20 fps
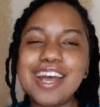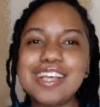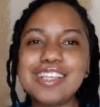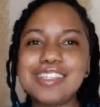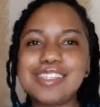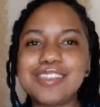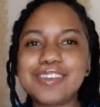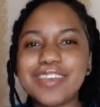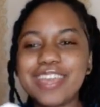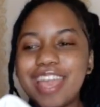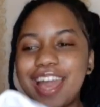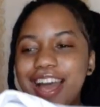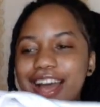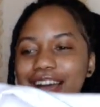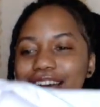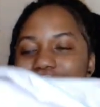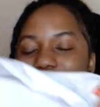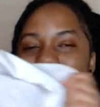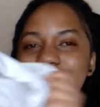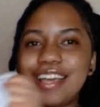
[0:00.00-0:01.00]
So
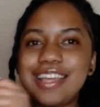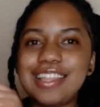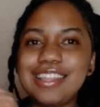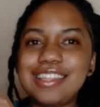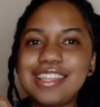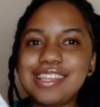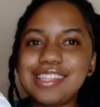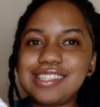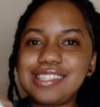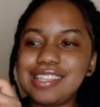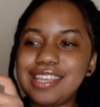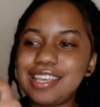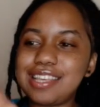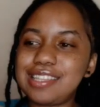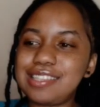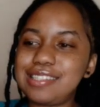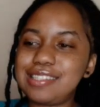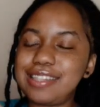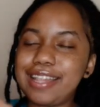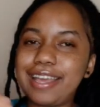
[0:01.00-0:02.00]
yeah, this
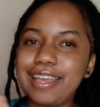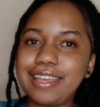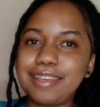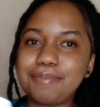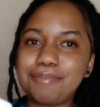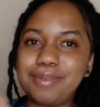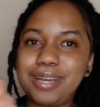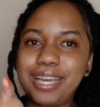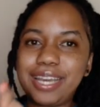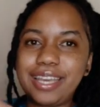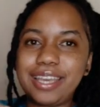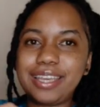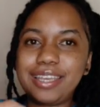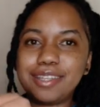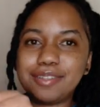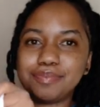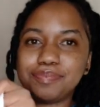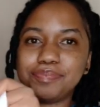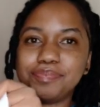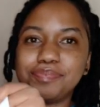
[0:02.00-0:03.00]
is like
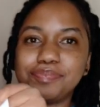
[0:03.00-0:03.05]
my